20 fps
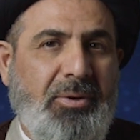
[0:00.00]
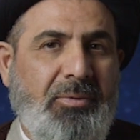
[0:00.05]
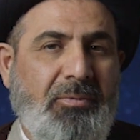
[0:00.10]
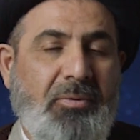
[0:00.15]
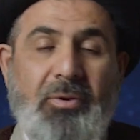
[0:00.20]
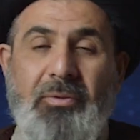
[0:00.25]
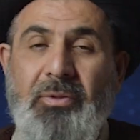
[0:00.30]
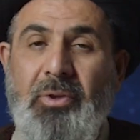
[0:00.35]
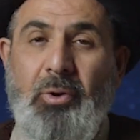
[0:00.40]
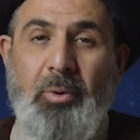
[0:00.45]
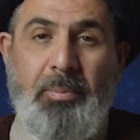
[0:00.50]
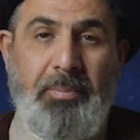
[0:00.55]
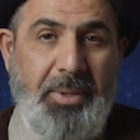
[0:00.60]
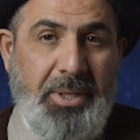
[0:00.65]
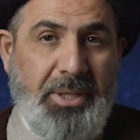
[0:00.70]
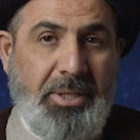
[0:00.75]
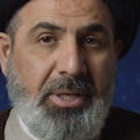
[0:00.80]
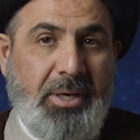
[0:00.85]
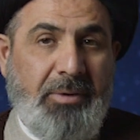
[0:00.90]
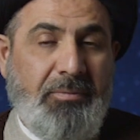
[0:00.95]
for the
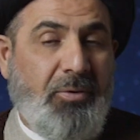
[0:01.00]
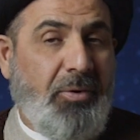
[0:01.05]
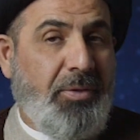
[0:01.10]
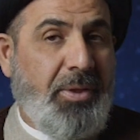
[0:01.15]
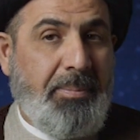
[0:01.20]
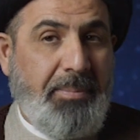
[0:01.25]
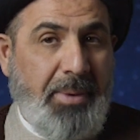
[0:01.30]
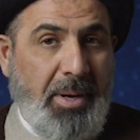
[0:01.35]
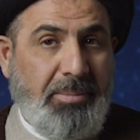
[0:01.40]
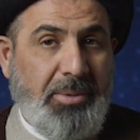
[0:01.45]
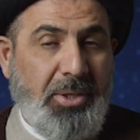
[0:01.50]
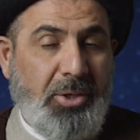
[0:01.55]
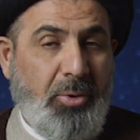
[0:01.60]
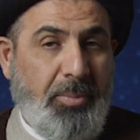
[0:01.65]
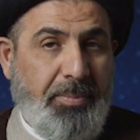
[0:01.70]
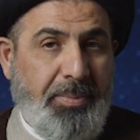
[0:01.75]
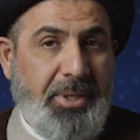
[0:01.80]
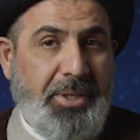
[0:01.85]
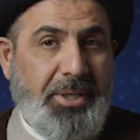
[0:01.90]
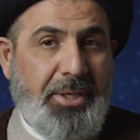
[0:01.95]
opinion, for the public
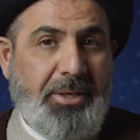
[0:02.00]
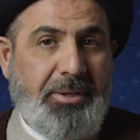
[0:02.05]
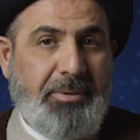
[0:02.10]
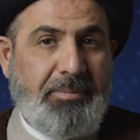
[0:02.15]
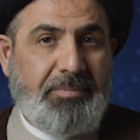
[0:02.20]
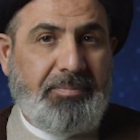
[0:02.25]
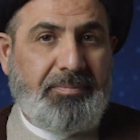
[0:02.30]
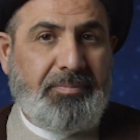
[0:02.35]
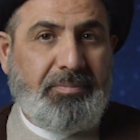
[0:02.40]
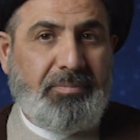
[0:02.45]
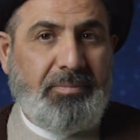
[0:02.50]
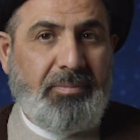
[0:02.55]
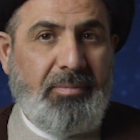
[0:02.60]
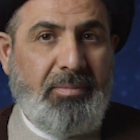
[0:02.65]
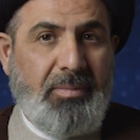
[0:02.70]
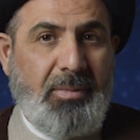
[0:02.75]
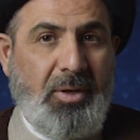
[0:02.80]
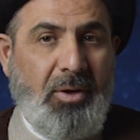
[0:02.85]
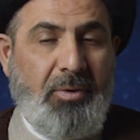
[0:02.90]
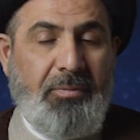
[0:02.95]
opinion
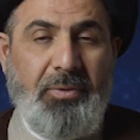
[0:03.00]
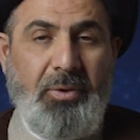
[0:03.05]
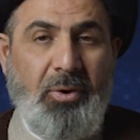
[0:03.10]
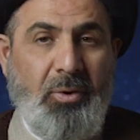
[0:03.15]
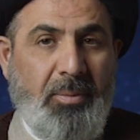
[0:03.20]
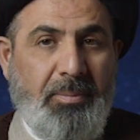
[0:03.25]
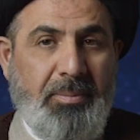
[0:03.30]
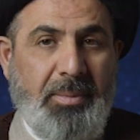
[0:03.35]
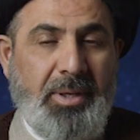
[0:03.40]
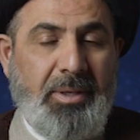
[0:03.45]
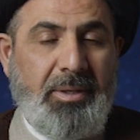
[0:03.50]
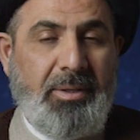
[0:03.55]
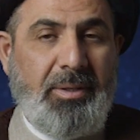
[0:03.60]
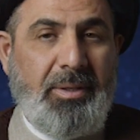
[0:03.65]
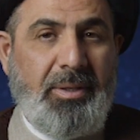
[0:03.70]
of the Ummah.